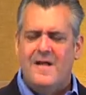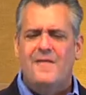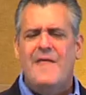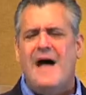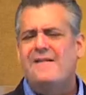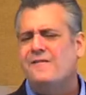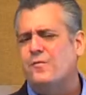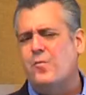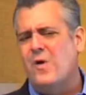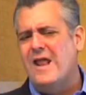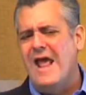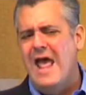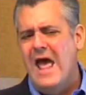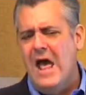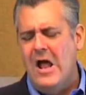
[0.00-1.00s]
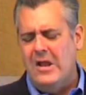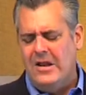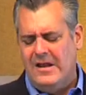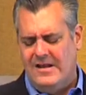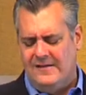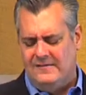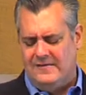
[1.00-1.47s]
That's what hell
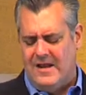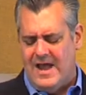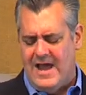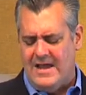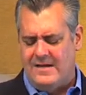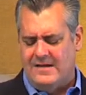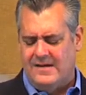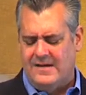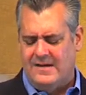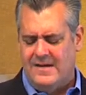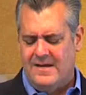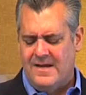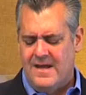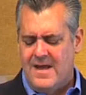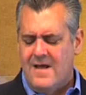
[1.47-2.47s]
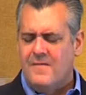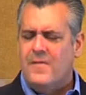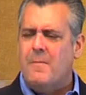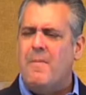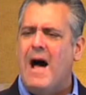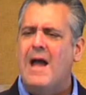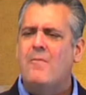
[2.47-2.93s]
is like.
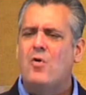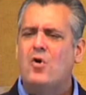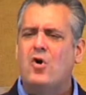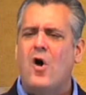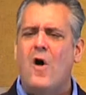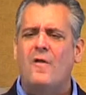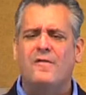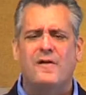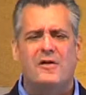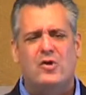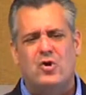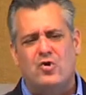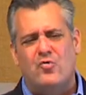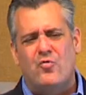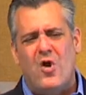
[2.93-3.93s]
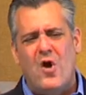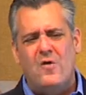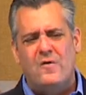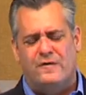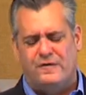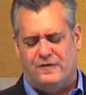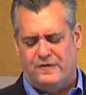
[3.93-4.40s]
The Bible calls it
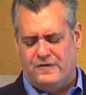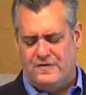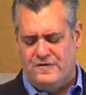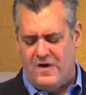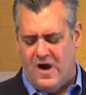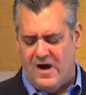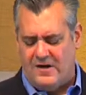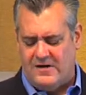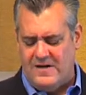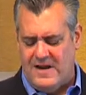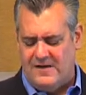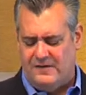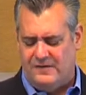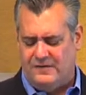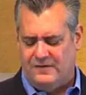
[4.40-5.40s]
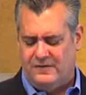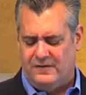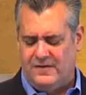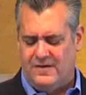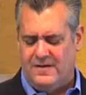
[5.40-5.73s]
gross darkness.